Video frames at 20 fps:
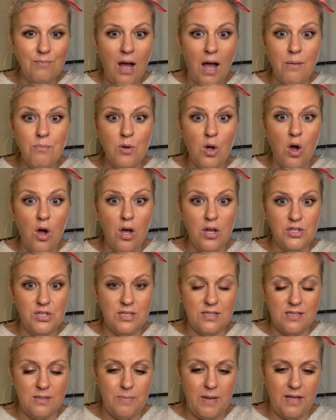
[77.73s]

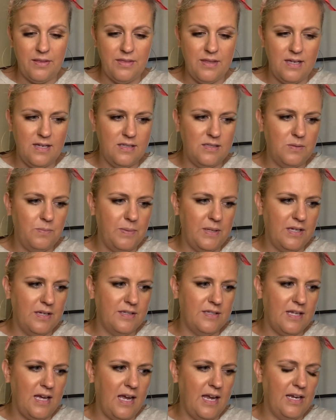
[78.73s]
cautious about this
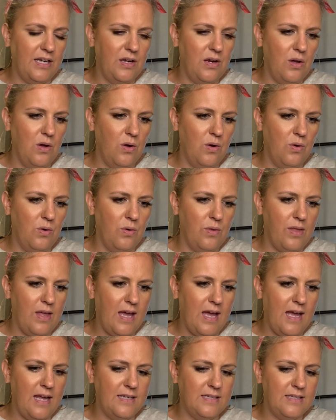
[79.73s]
because I know
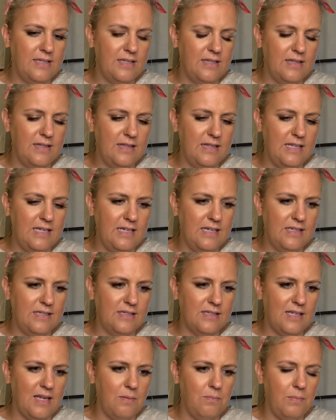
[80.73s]
that
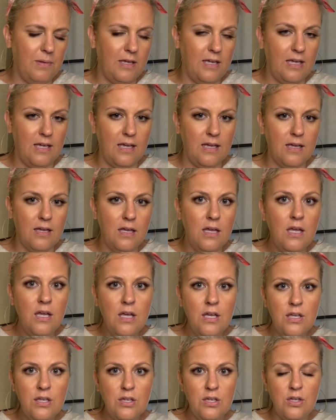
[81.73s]
these can be,
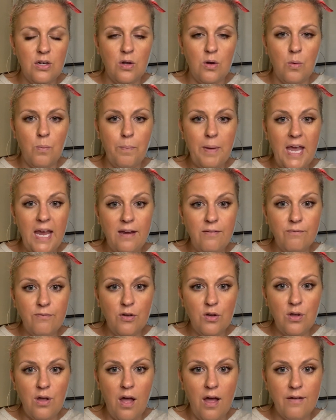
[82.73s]

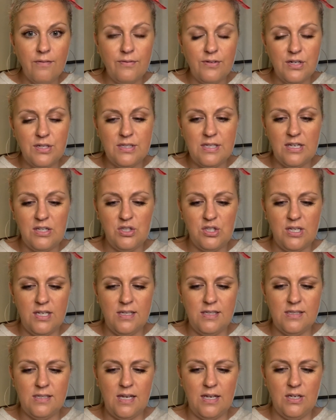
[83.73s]
painful
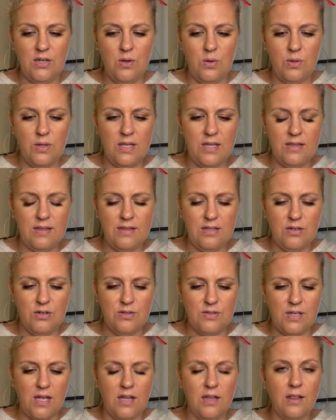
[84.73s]
conversations. I know that
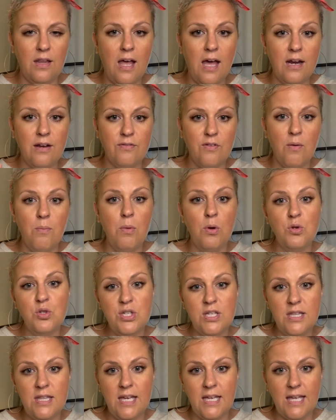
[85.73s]
there's a lot of
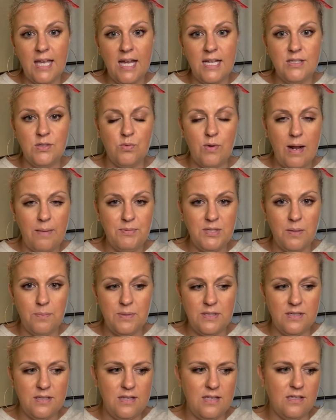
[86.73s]
emotion that gets wrapped up
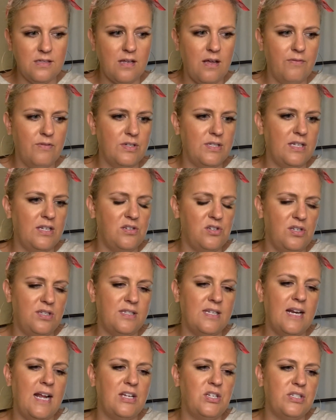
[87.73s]
into these conversations,
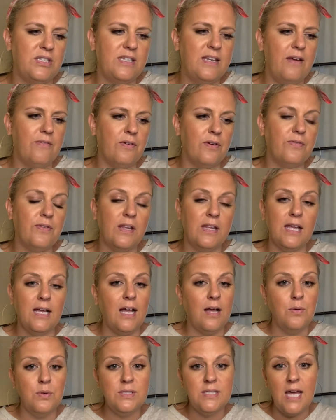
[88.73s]
and I just never felt like
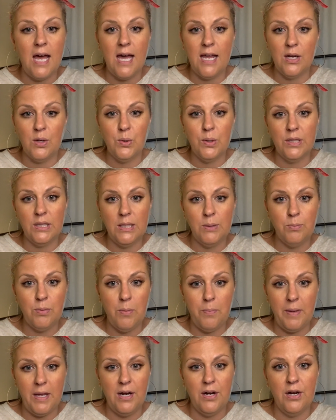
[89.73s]
I was adequately
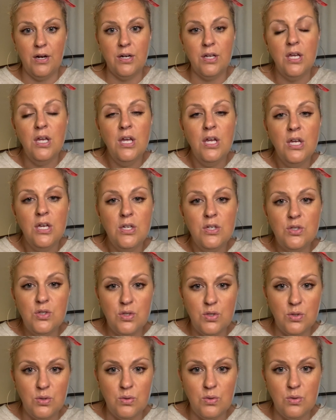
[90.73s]
prepared
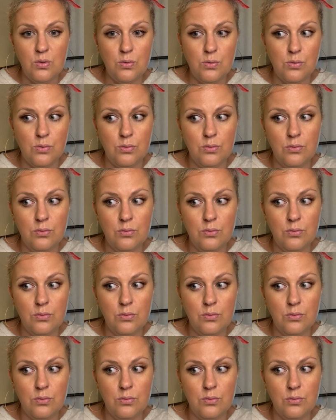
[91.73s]
to